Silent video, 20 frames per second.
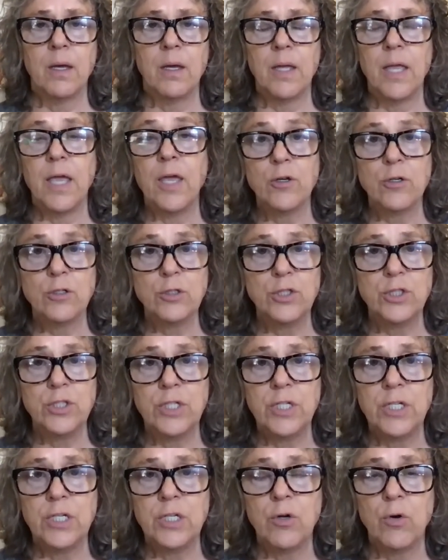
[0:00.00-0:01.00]

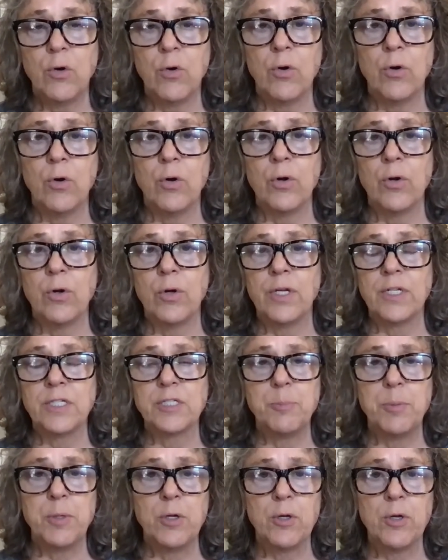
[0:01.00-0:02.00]
energy or
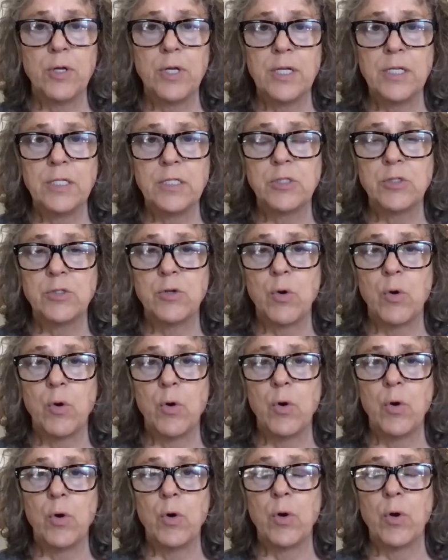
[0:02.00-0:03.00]
experience,
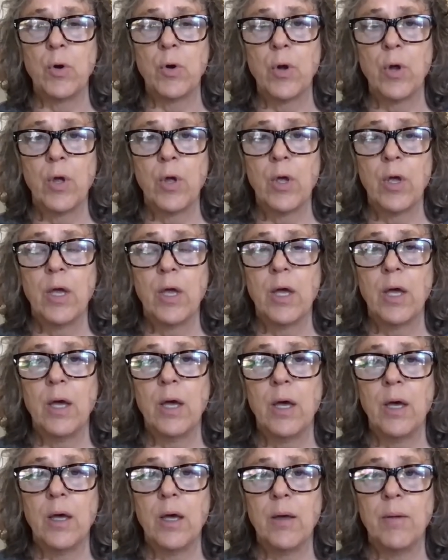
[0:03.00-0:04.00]
or
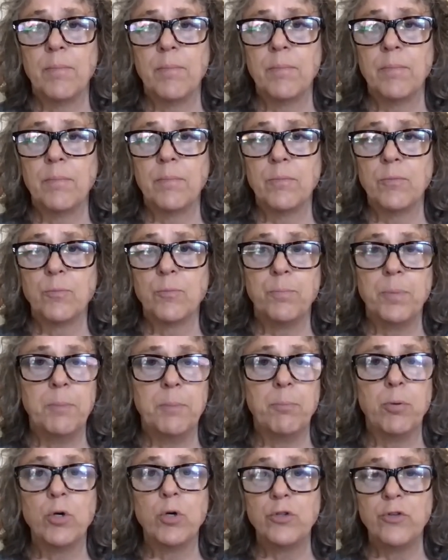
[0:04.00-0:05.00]
be
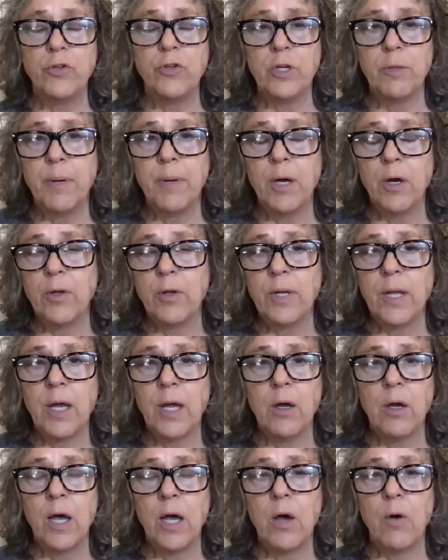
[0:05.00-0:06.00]
pushy about
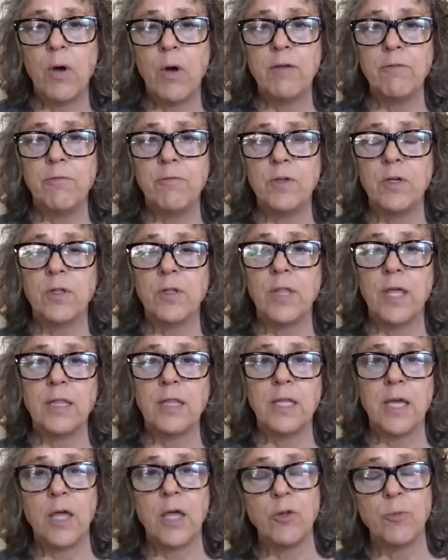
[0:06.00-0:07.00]
how I feel
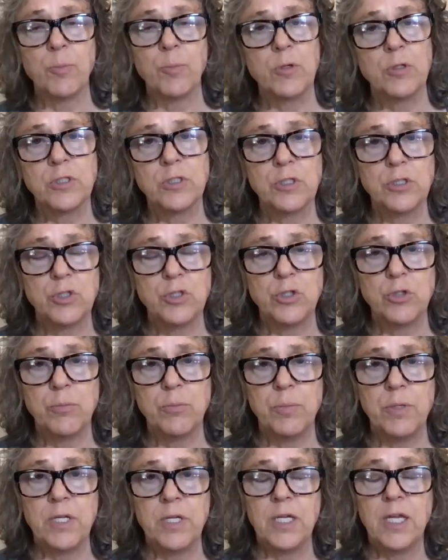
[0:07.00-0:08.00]
that the other person
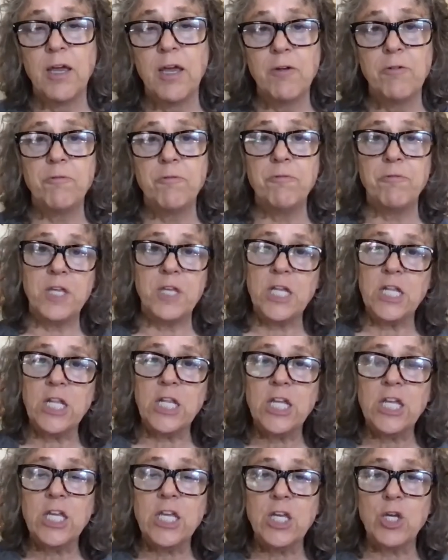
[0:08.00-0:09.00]
should be
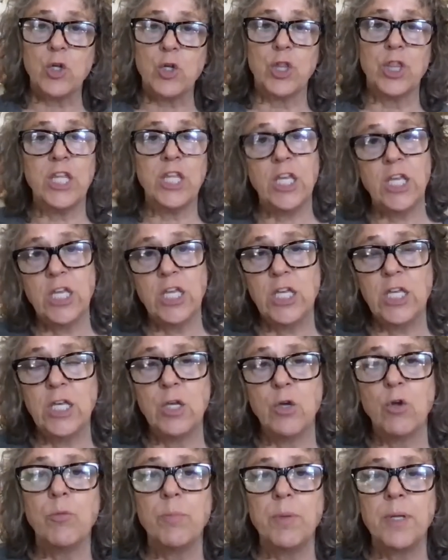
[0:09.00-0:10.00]
feeling or
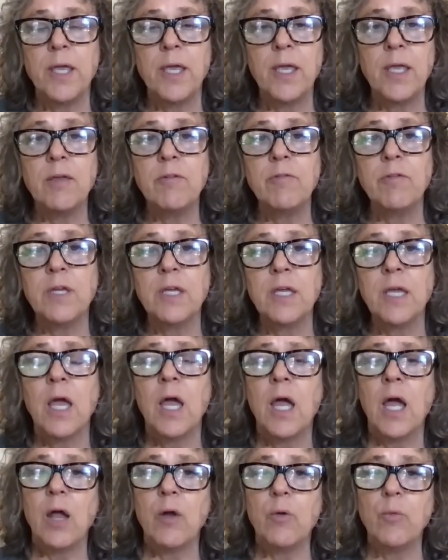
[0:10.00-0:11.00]
thinking or behaving.
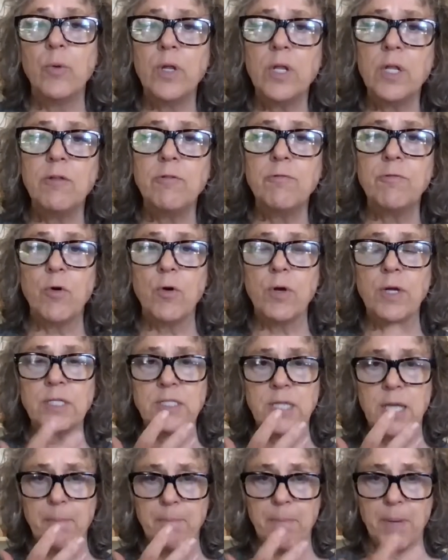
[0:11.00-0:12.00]
I really
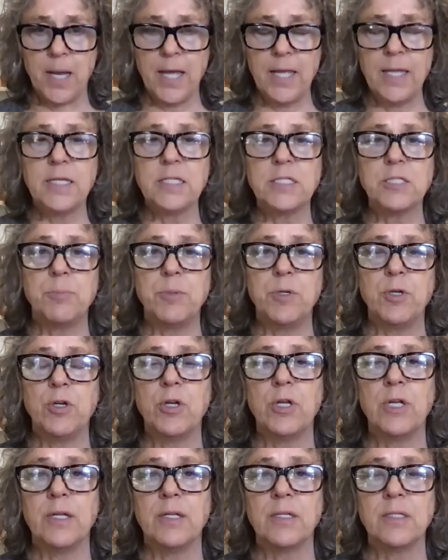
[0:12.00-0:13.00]
focus on my
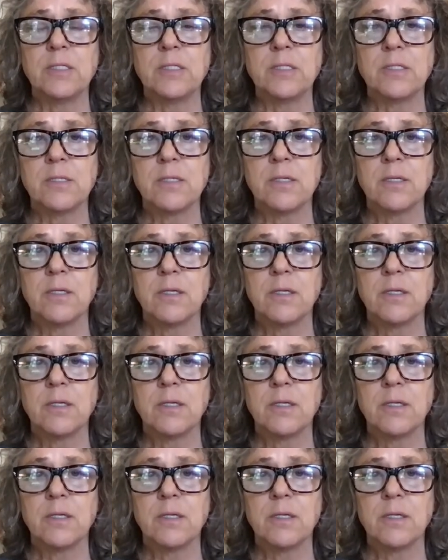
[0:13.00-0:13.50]
experience